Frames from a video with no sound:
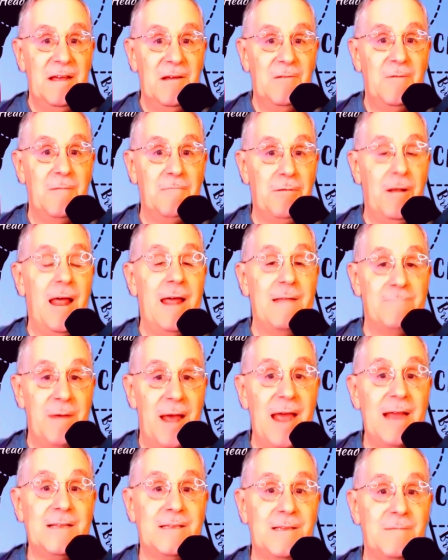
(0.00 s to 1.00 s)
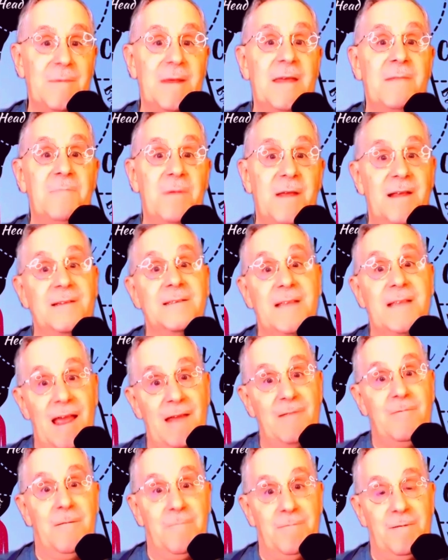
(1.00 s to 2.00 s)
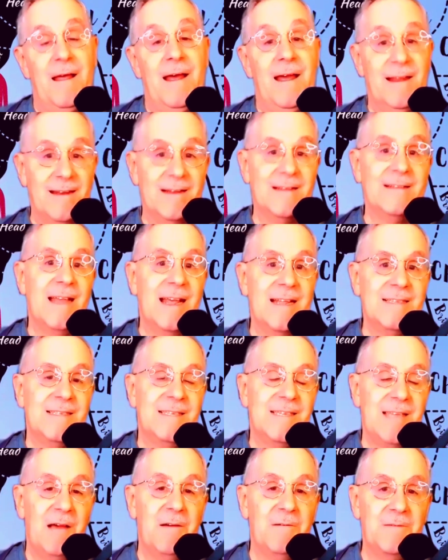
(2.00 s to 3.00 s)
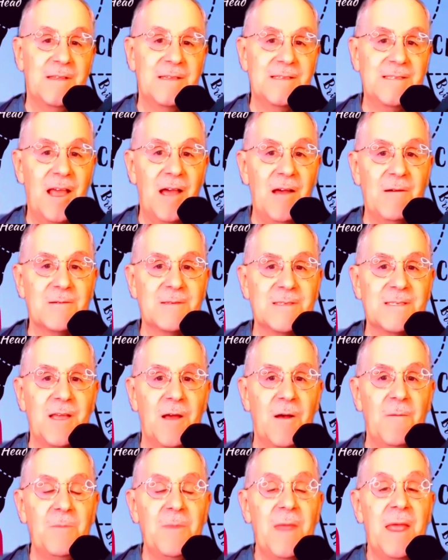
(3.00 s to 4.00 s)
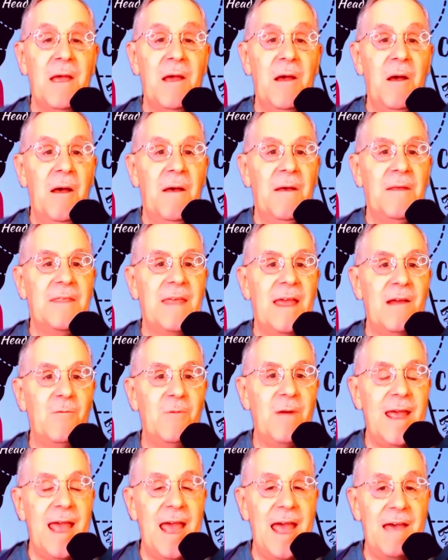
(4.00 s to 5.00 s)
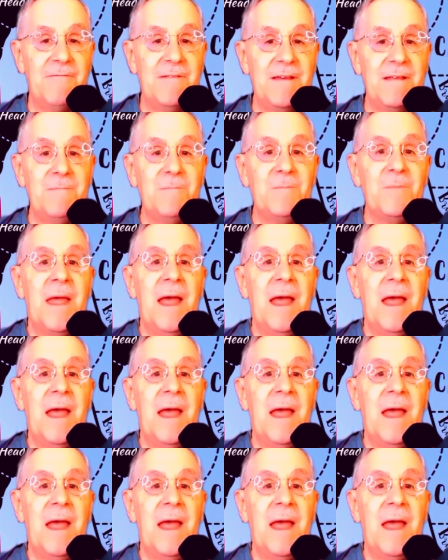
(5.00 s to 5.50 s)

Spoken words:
replied back to me because I replied, and that's how this goes. So there we have it.